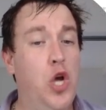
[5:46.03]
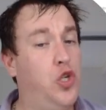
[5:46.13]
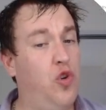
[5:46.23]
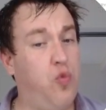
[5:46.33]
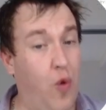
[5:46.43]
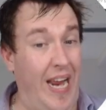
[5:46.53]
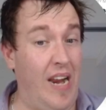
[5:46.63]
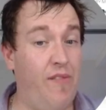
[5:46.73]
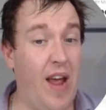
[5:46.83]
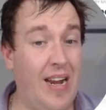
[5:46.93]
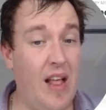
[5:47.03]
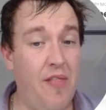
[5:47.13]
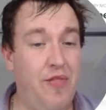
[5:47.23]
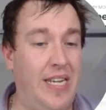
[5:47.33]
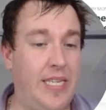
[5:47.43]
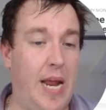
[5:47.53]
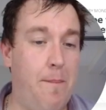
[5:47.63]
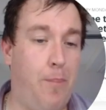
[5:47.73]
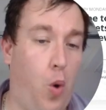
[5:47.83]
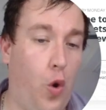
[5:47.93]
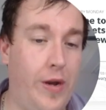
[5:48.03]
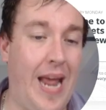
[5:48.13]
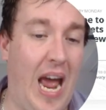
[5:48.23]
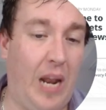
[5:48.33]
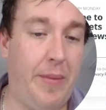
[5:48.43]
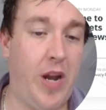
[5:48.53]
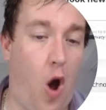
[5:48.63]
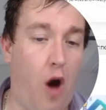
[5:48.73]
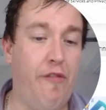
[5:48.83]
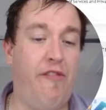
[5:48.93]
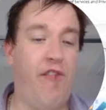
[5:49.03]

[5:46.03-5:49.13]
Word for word: to reinvent this important element of